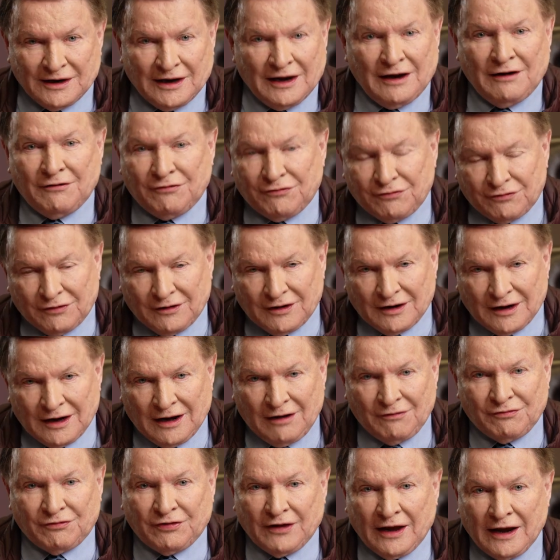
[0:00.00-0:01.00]
if
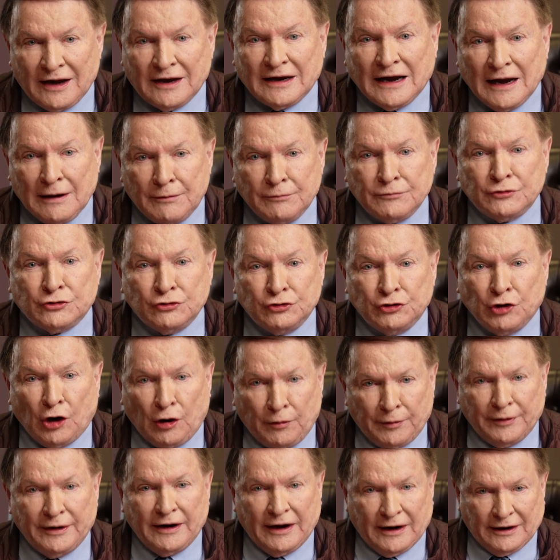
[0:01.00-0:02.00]
they come to
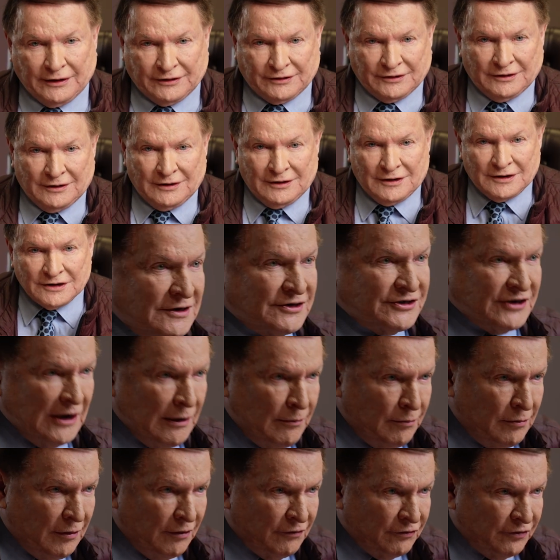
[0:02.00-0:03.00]
dominate
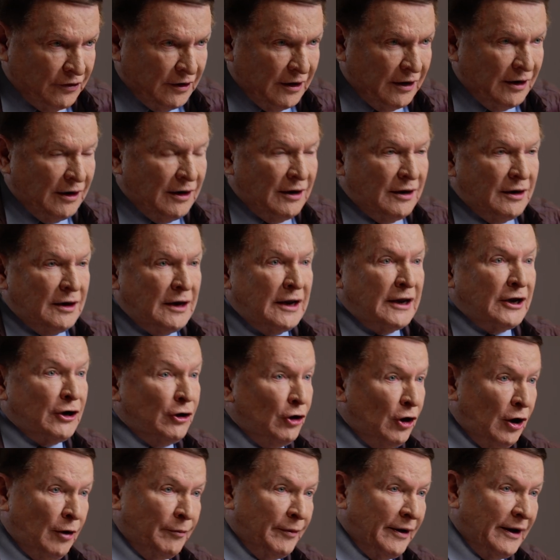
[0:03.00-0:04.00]
some of the
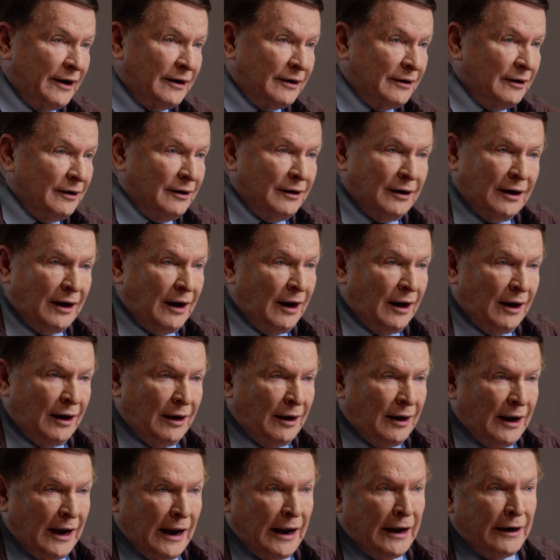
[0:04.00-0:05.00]
economic
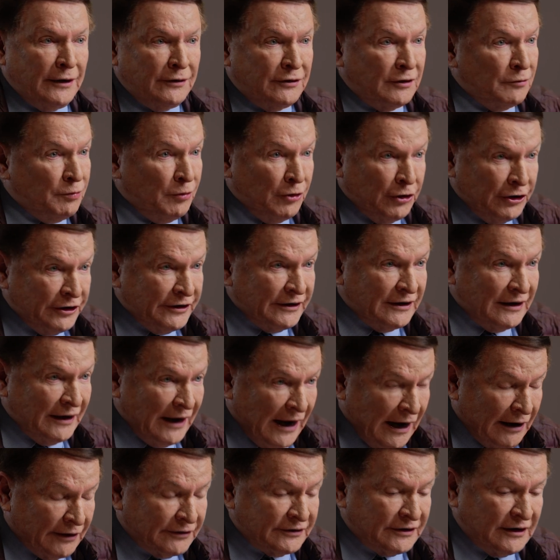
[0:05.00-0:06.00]
and the political
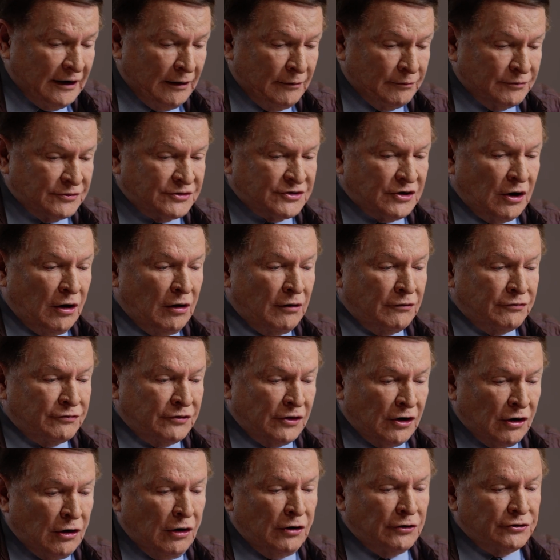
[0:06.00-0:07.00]
outcomes of
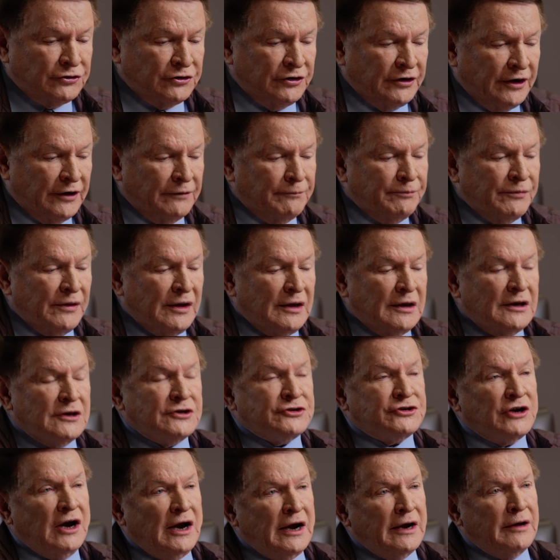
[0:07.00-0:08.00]
the continent.
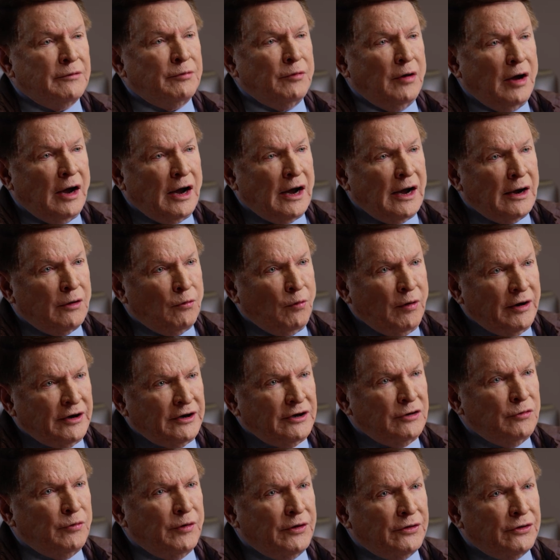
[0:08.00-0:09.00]
So I
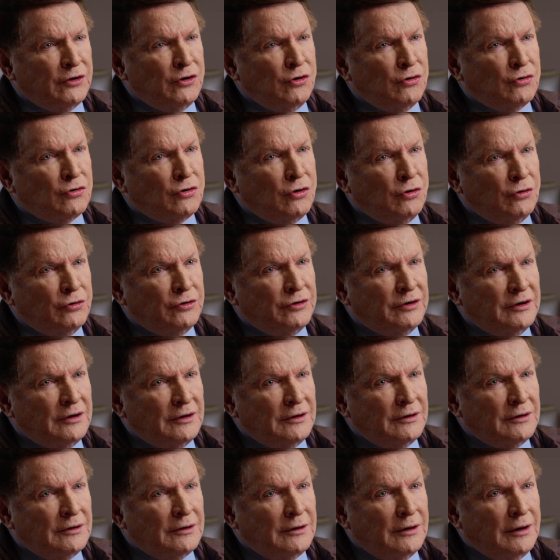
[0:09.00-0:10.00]
wonder whether you could,
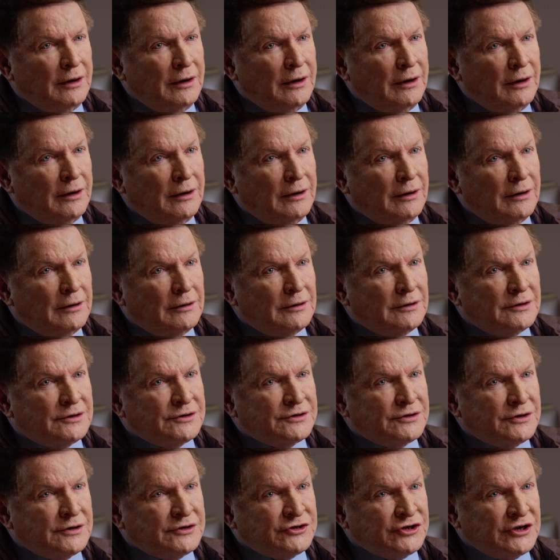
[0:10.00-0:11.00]

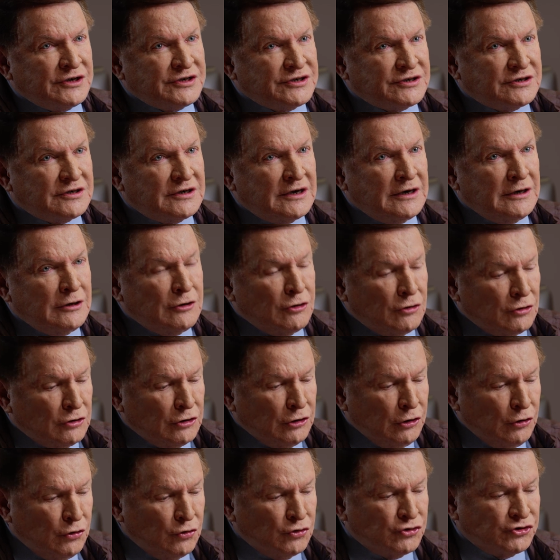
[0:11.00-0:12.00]
just in
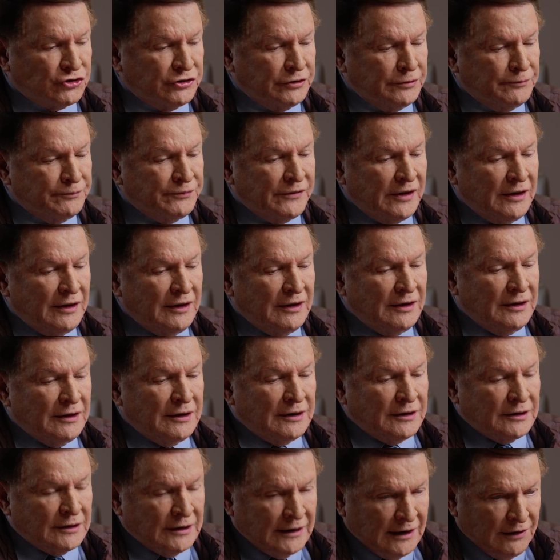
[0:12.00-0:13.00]
conclusion,
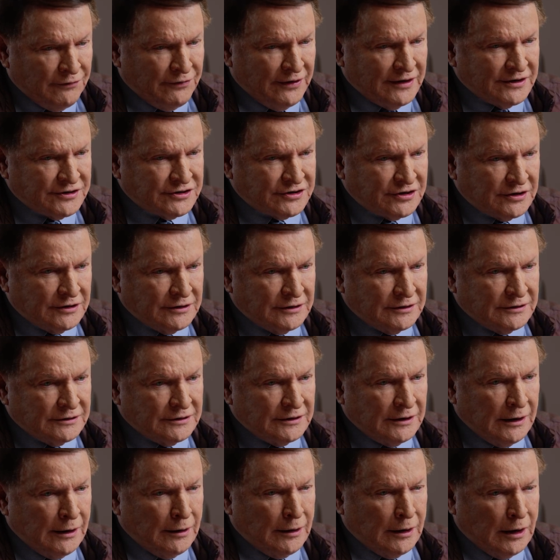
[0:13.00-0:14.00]
give us
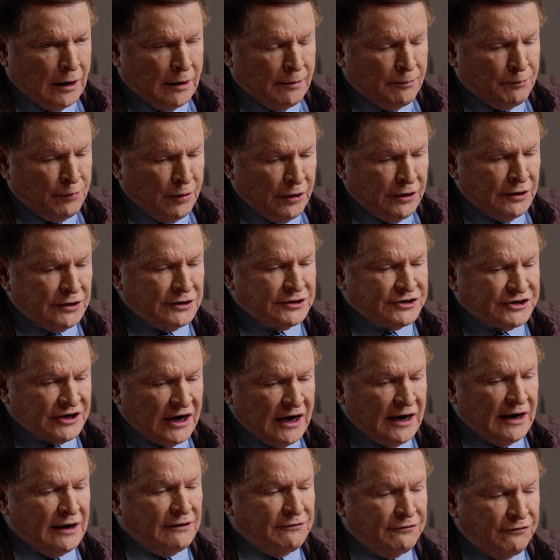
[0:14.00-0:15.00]
a bird's
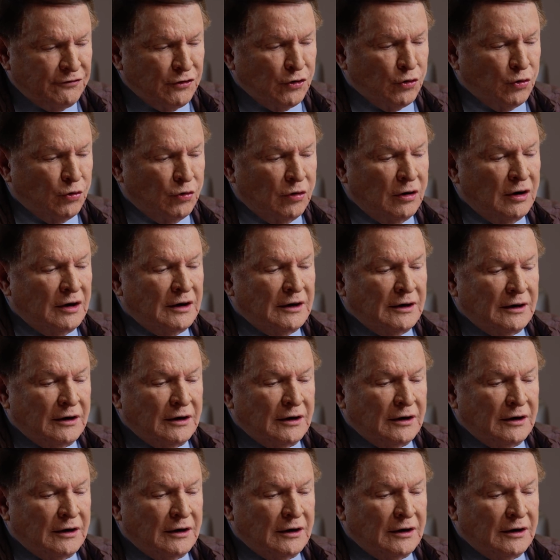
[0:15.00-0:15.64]
eye view